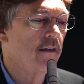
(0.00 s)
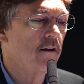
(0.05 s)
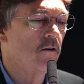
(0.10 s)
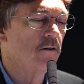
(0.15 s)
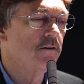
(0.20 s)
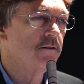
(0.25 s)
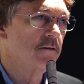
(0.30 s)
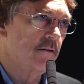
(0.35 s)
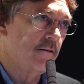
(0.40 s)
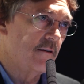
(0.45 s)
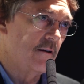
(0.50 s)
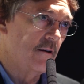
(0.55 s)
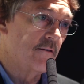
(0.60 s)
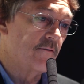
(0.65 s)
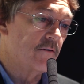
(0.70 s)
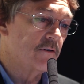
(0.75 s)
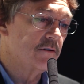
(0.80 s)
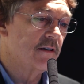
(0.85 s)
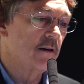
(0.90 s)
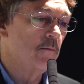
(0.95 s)
and also at the
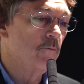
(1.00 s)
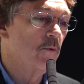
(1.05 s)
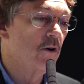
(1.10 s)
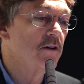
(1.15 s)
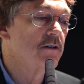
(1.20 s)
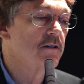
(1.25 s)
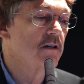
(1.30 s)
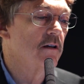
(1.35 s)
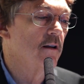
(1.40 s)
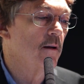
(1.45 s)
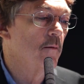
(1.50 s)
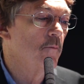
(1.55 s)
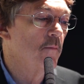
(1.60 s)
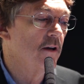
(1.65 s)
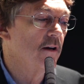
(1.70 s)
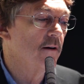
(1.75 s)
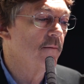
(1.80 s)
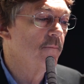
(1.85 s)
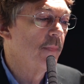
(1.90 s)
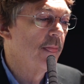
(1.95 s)
University of British
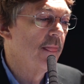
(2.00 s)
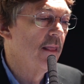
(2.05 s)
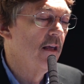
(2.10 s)
Columbia.